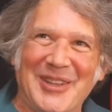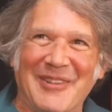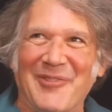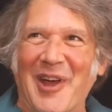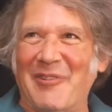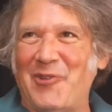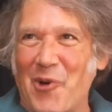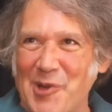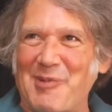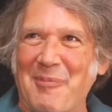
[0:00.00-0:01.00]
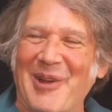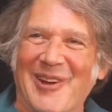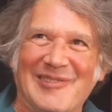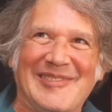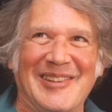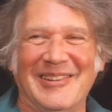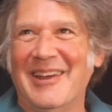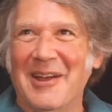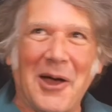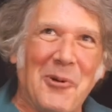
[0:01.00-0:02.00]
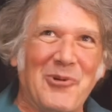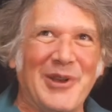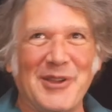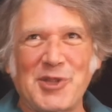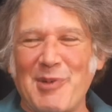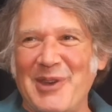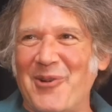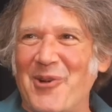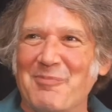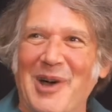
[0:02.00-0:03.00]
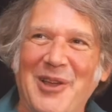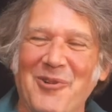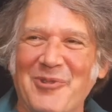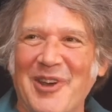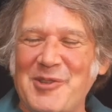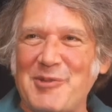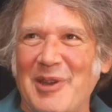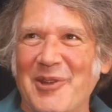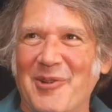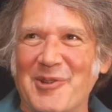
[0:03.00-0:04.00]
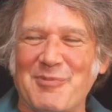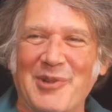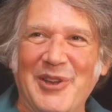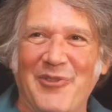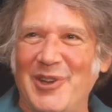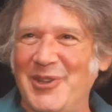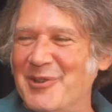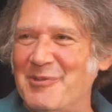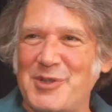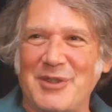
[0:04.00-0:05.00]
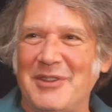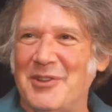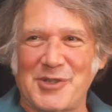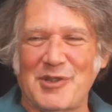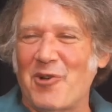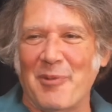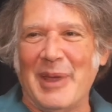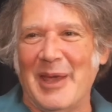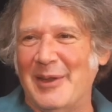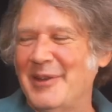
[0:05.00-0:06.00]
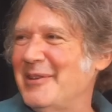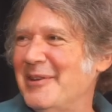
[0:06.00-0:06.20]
Of course, my parents said, "Oh, we're not spending all Michael. We're not spending all this money for you to to start a band."